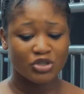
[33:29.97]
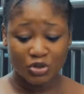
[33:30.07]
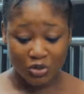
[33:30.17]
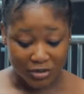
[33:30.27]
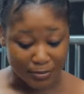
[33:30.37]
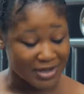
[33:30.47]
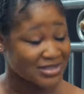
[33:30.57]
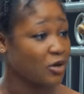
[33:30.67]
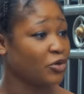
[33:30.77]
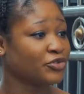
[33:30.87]
You know the
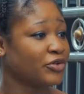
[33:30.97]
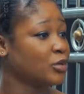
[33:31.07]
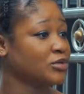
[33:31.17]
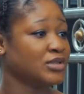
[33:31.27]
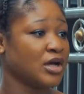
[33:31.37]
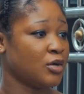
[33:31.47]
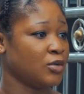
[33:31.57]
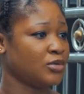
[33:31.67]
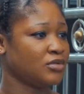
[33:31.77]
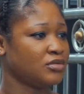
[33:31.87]
matter on ground now.
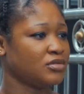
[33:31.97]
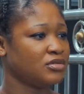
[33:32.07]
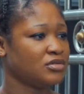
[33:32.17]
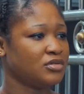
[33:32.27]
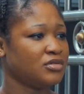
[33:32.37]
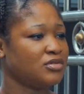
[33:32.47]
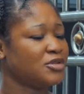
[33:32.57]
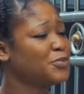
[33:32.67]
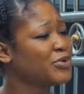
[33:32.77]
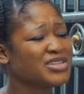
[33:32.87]

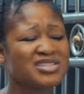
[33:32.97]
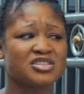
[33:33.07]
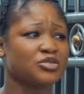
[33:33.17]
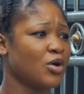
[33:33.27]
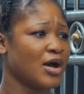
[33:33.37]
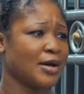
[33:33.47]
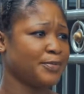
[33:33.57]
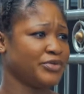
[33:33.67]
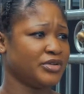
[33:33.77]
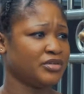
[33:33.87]
The prince is not
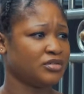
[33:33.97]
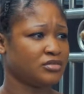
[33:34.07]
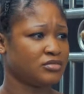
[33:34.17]
happy.